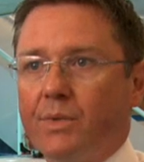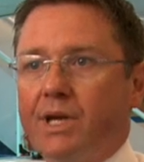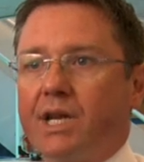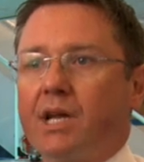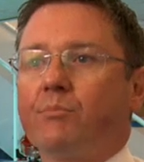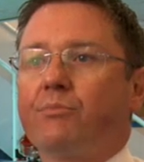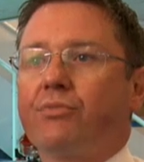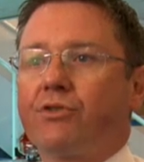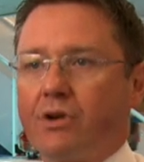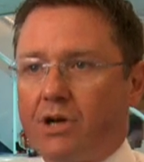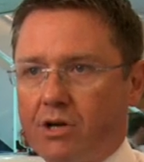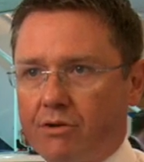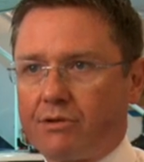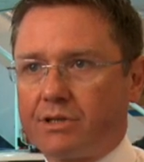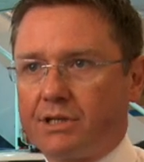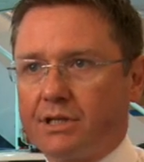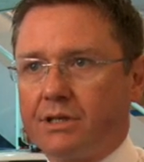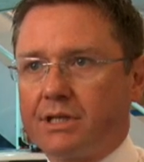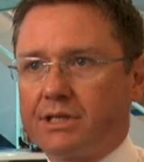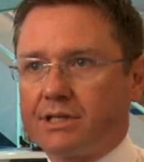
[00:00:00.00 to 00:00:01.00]
we can
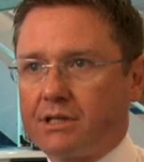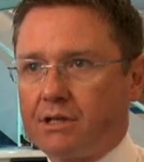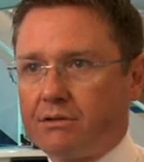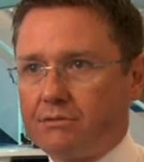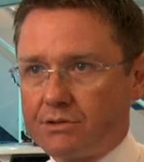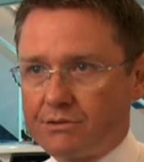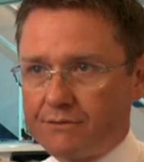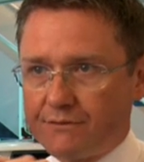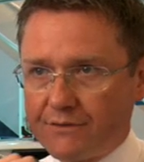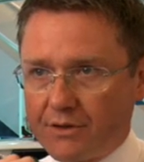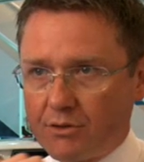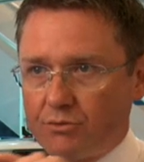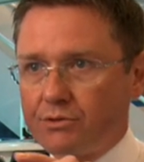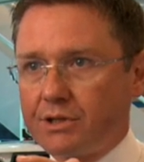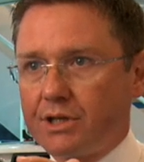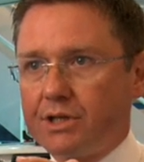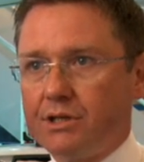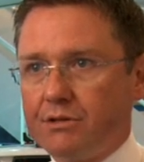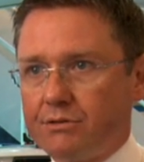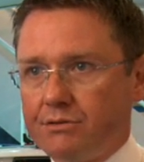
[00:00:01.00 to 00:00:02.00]
prioritise those
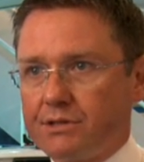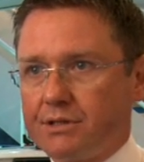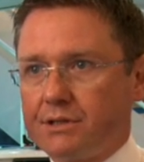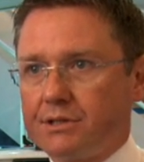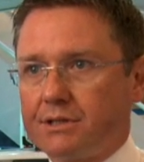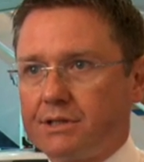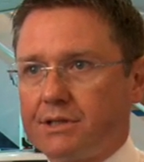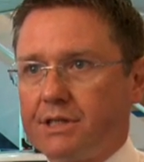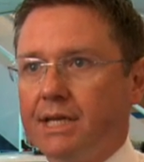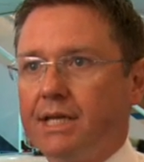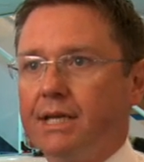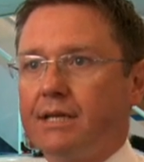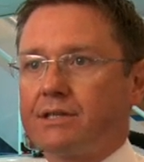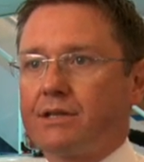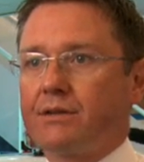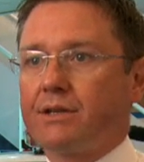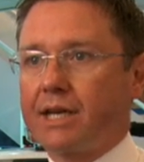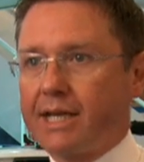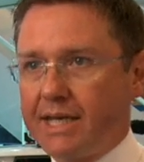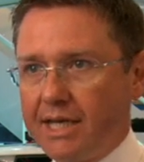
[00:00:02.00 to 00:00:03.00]
folder users.
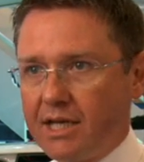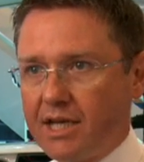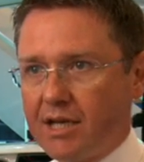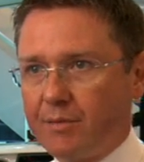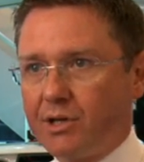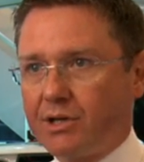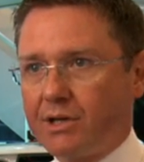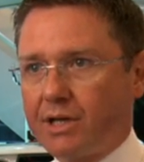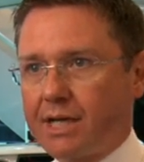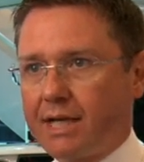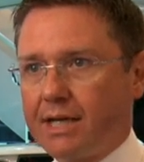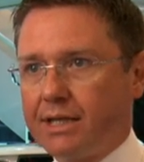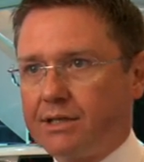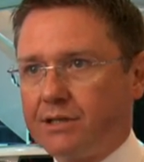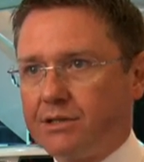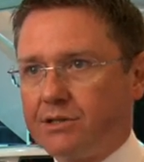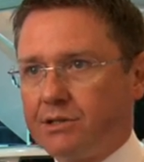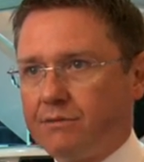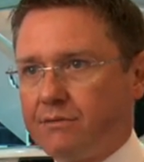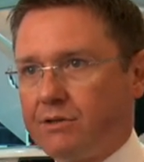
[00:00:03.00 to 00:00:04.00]
So the key
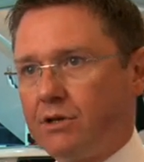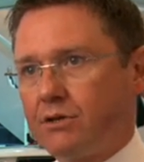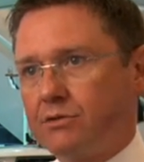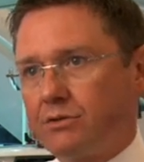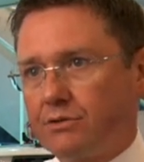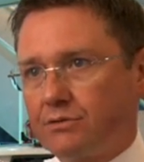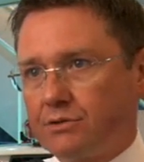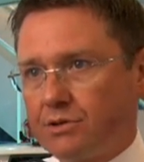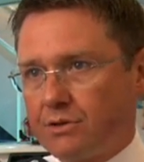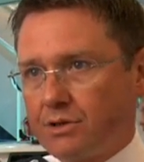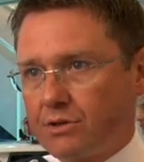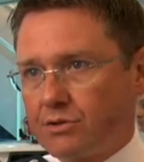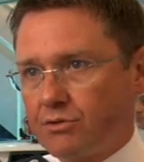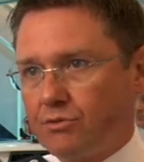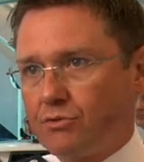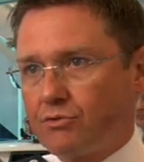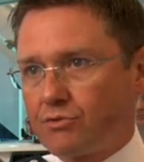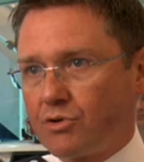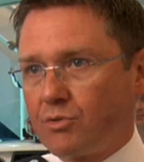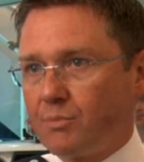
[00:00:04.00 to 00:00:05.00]
communicators who've logged on to the
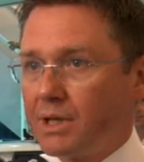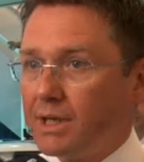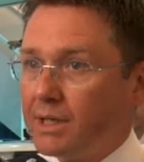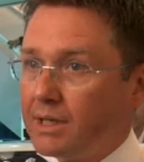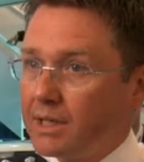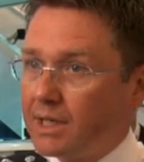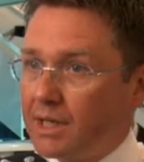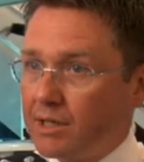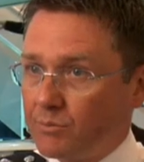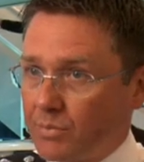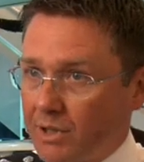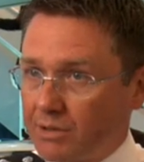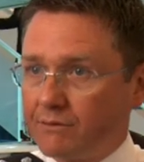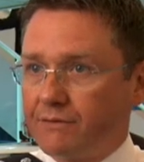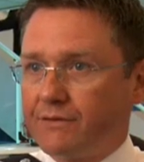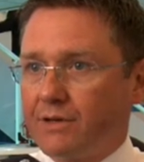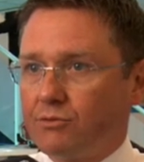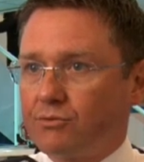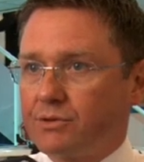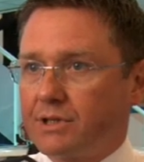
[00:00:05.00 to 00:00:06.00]
talk group in one
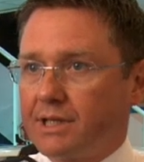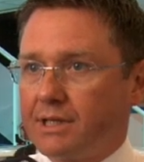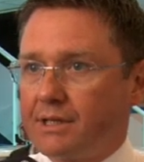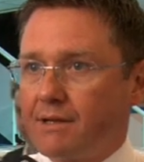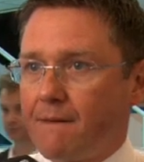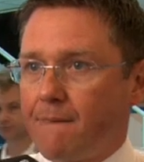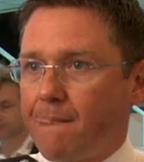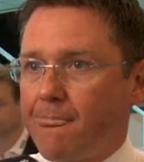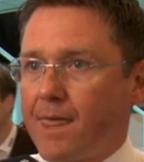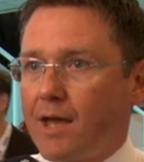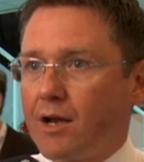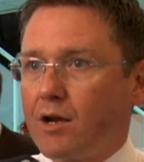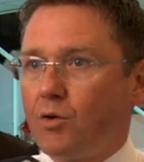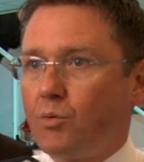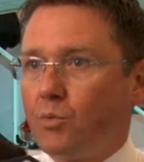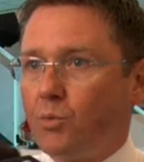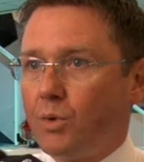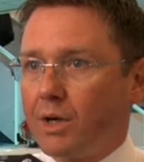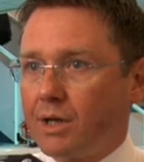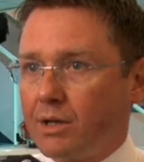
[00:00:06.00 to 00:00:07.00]
folder
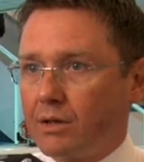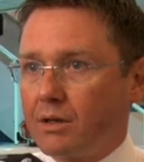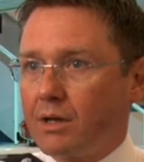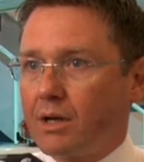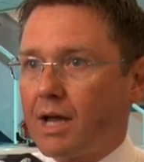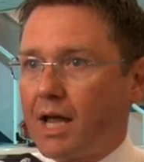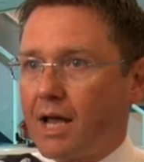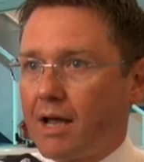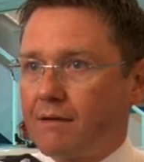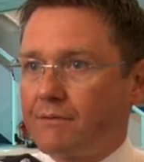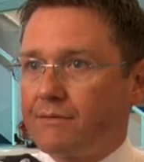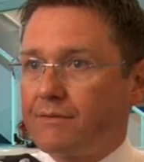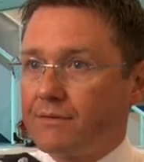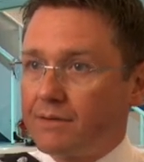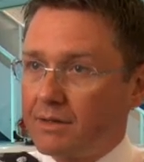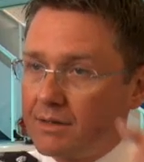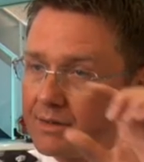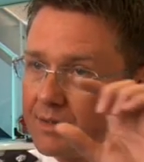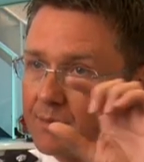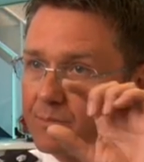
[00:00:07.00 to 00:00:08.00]
will have
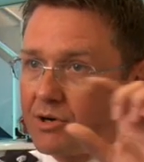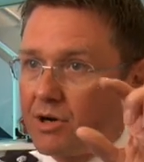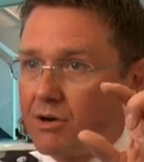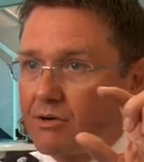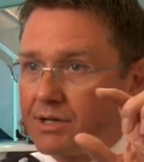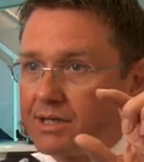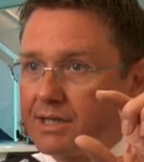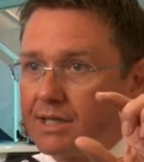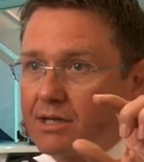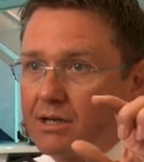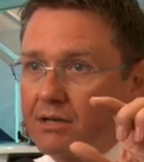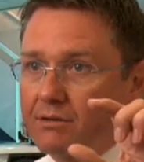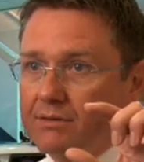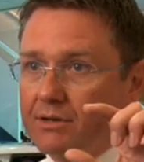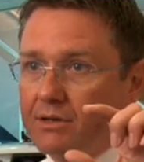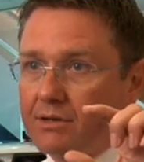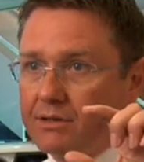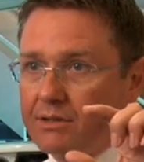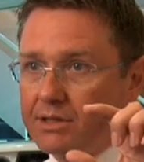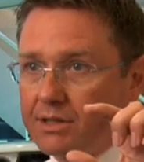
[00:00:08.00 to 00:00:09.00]
the priority
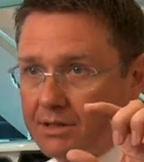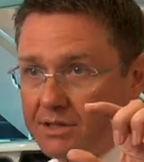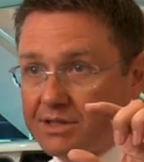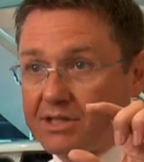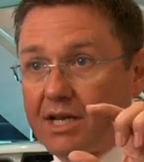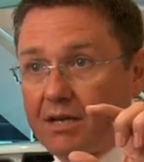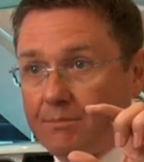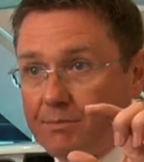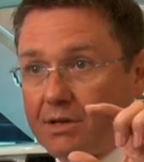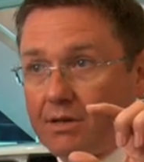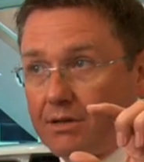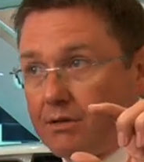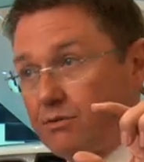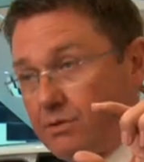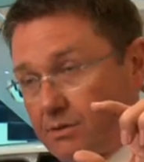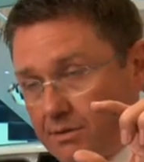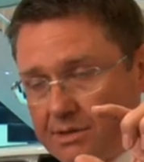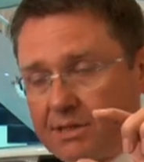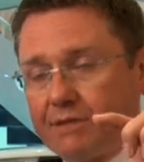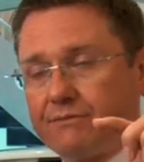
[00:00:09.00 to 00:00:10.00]
over the same
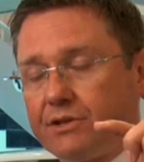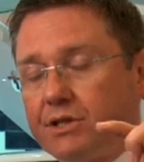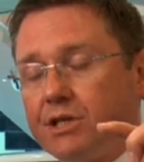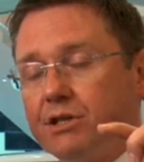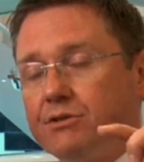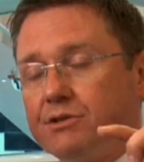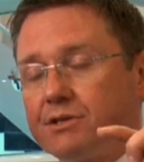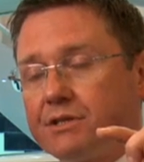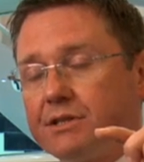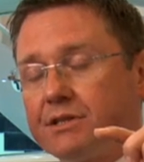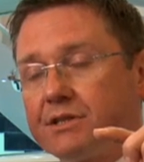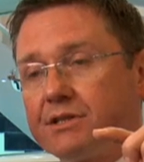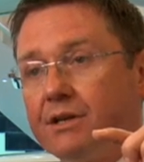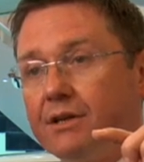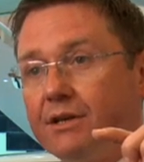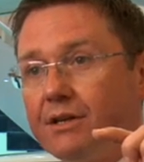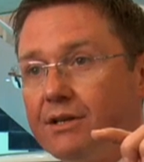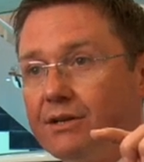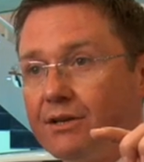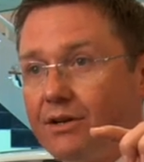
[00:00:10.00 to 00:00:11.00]
or different users
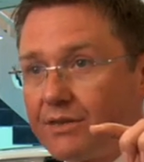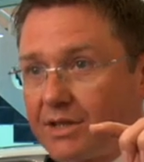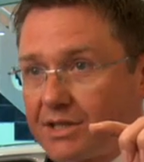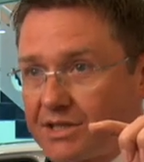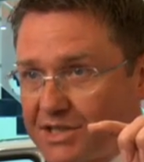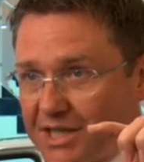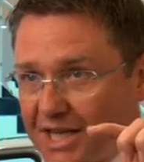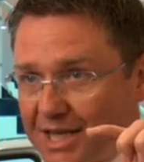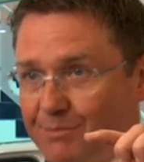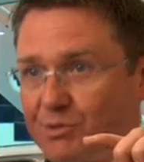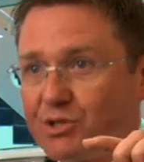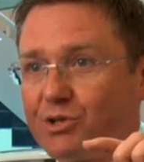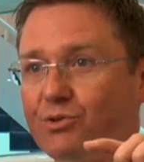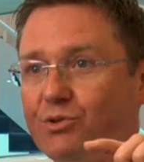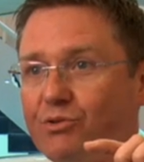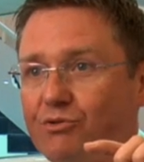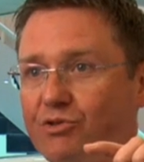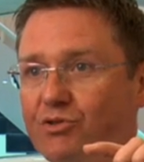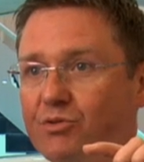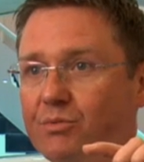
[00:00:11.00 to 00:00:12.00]
on the same
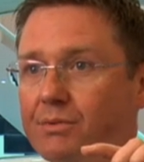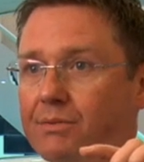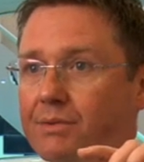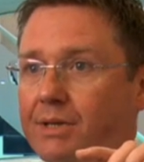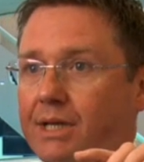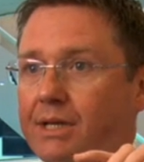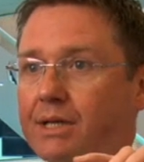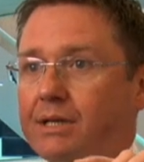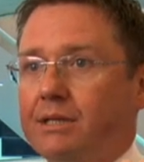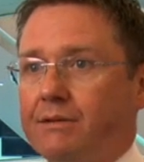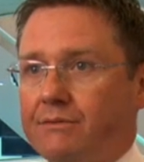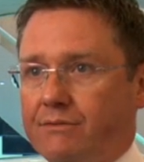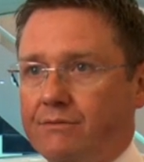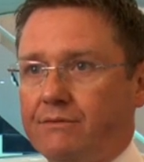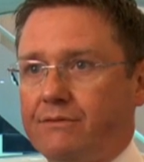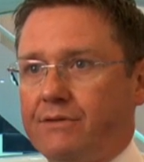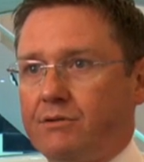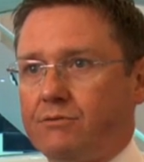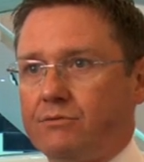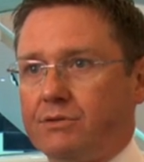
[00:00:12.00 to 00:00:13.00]
talk group in a
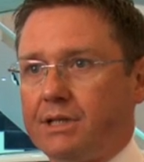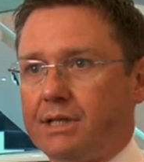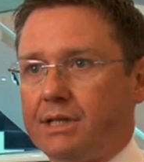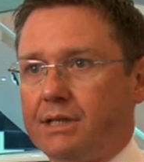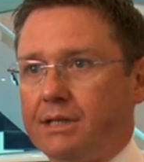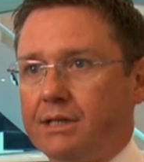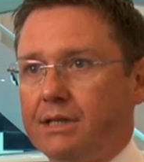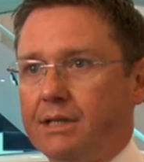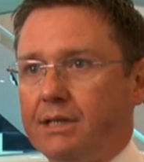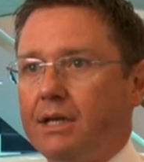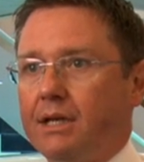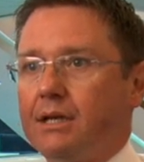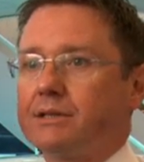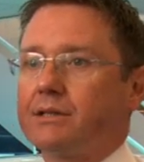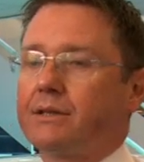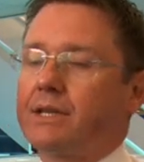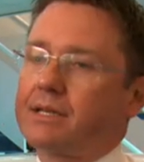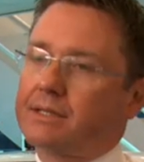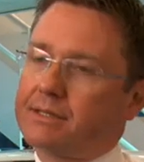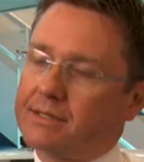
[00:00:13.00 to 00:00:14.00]
different folder.
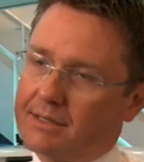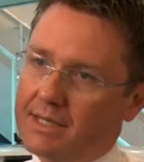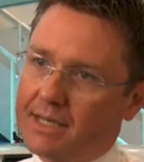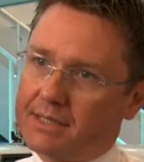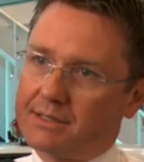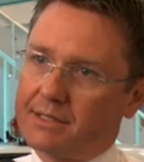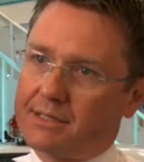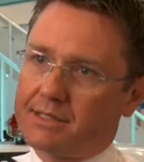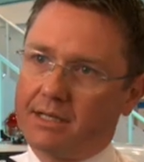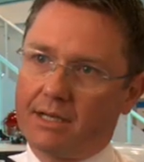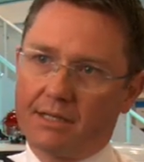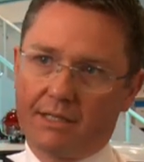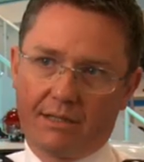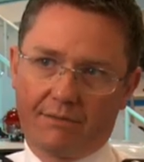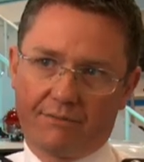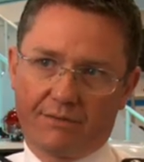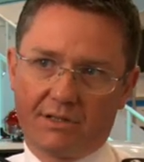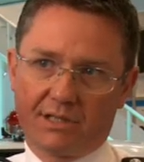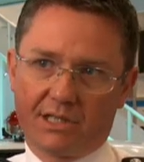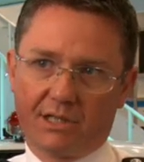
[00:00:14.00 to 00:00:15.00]
So that's the slight
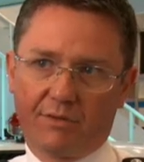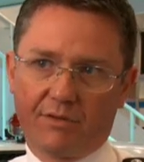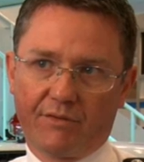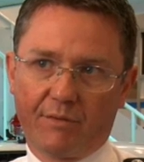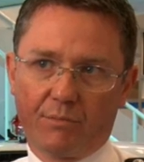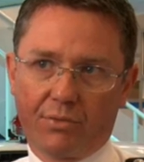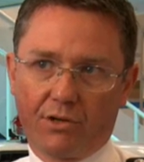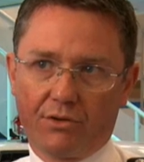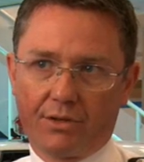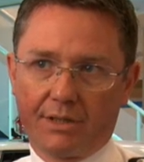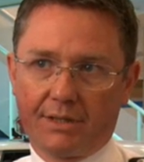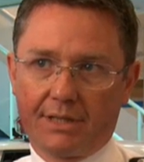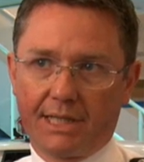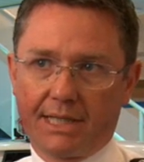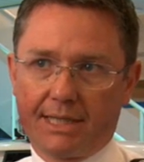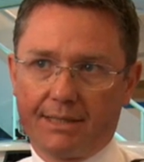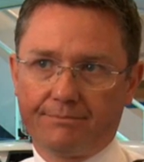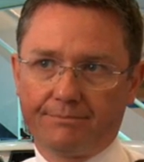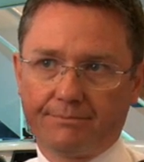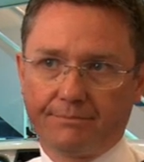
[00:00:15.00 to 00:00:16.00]
difference that we've employed
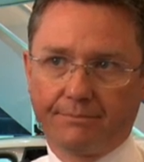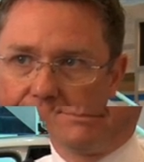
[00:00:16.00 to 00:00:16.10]
there.